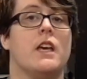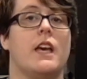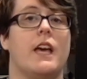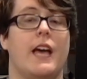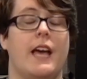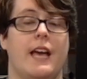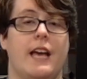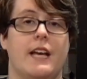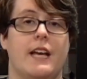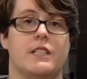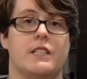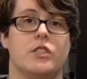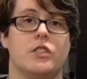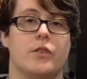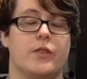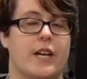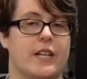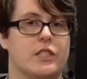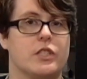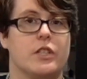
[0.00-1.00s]
And so
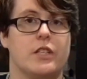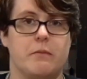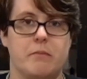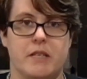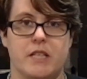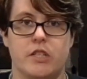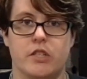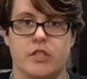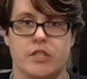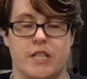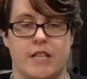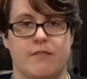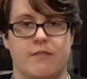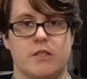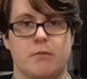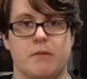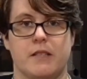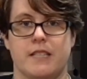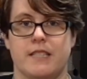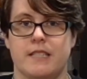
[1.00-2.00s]
that's going to be your
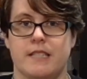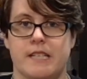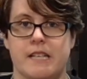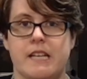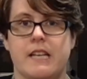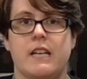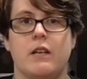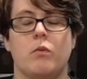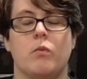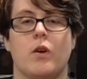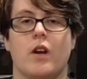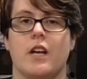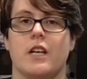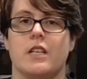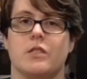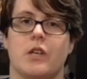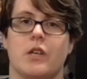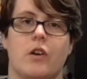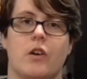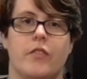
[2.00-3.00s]
safest place to eat.
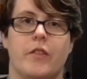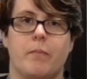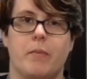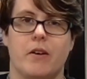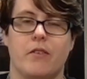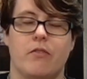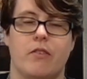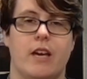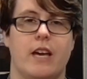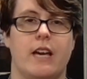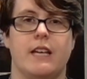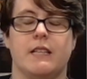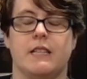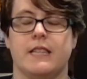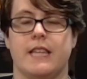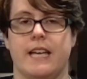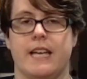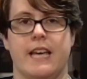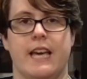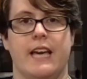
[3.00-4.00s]
Whereas on the buffet,
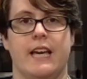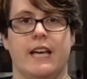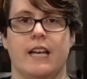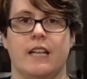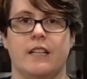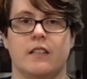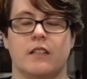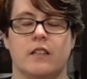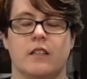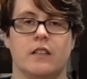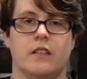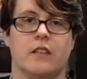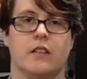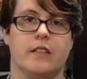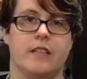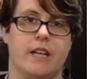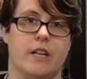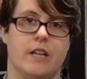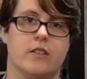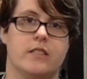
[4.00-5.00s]
they can't
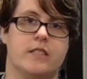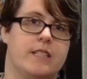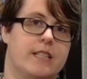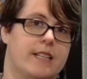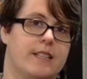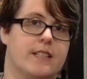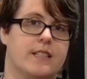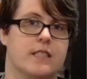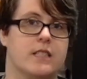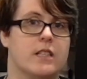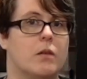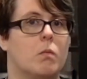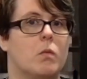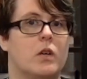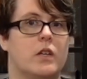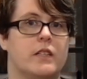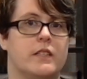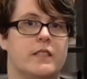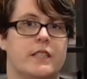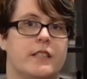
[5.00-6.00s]
guarantee that
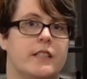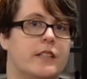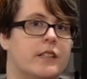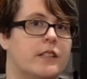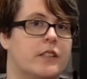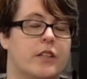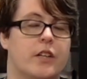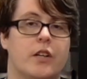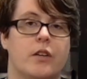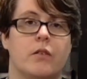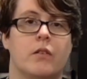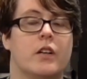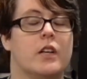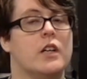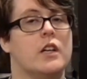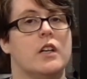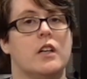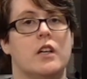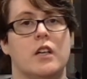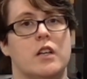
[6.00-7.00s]
someone didn't,
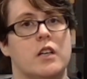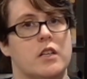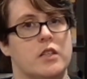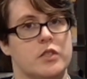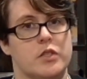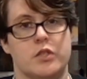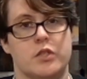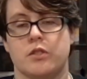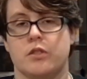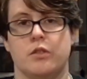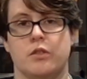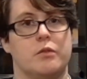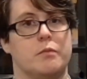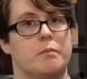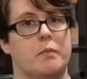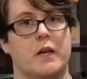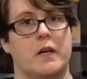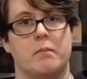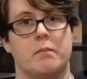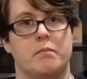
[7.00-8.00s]
scoop
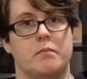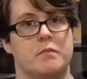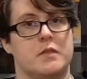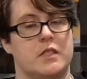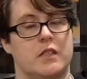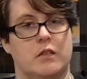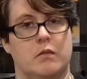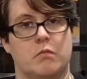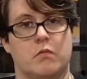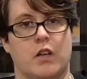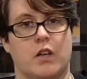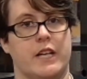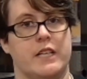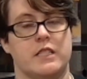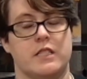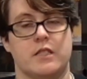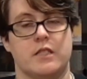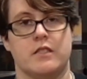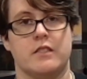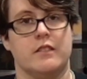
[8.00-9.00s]
up some
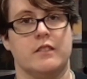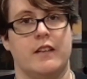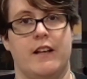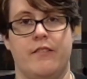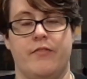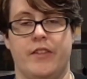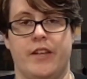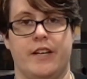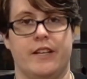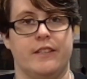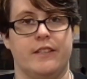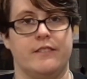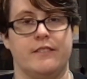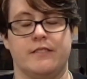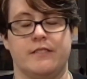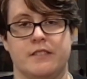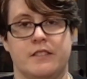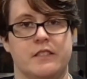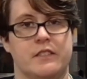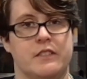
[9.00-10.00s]
rice and
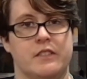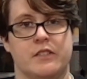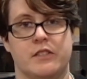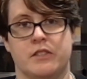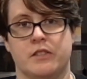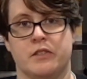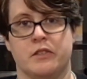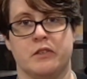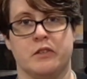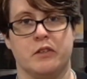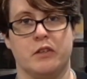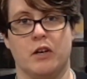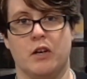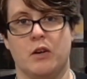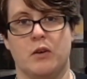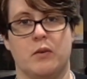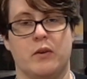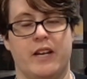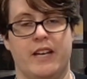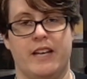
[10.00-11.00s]
then
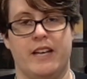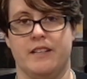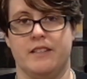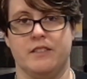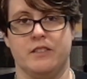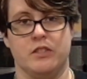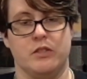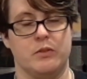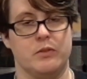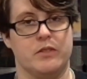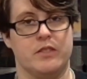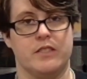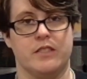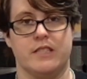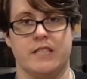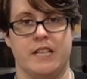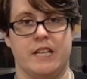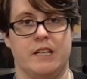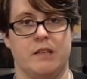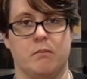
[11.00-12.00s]
go and use the
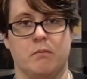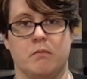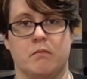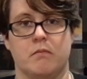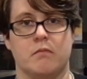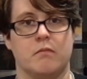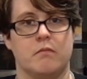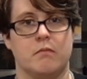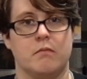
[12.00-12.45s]
same